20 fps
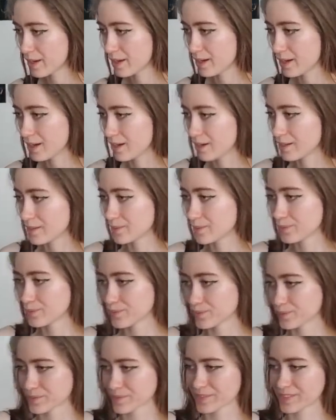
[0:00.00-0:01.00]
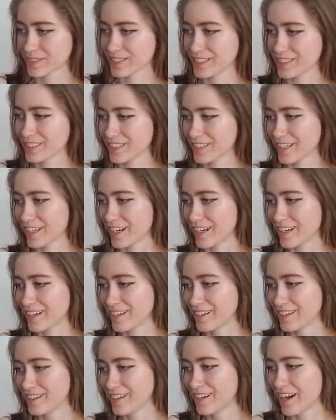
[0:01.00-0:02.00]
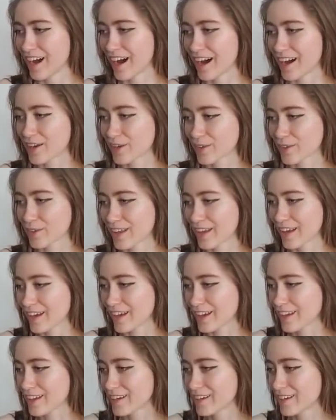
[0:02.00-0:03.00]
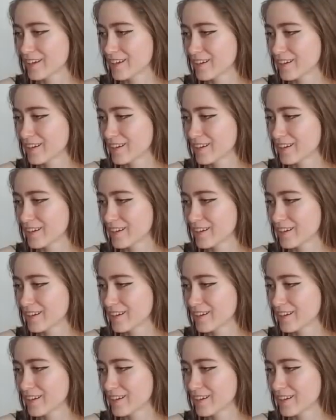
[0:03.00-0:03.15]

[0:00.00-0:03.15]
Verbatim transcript: Um, yeah, I don't like,